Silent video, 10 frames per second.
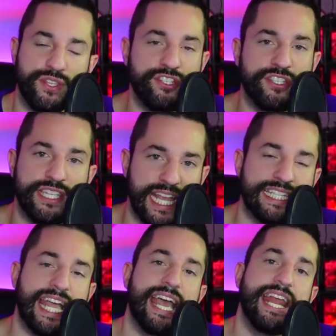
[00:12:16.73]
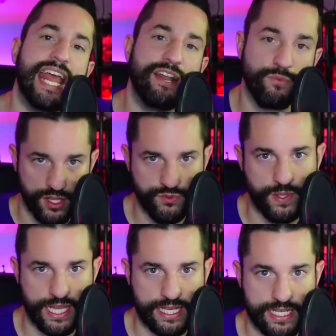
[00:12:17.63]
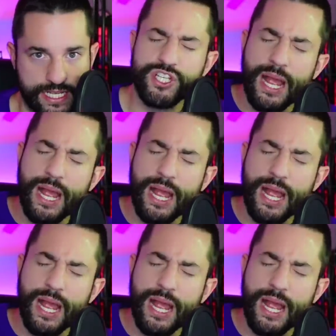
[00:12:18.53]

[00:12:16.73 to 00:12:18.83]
so this just takes that and runs with it.